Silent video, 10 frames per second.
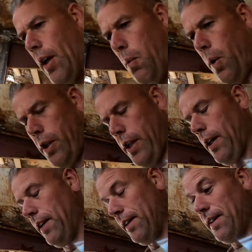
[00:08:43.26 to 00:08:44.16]
I watch,
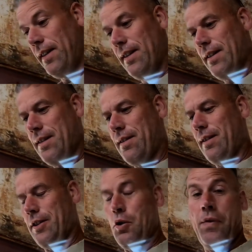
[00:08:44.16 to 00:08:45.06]

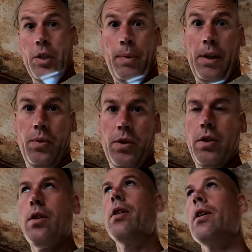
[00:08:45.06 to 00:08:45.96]
I do things
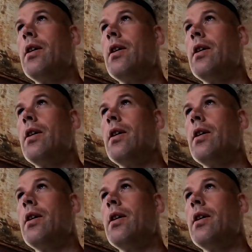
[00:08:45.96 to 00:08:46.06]
backwards.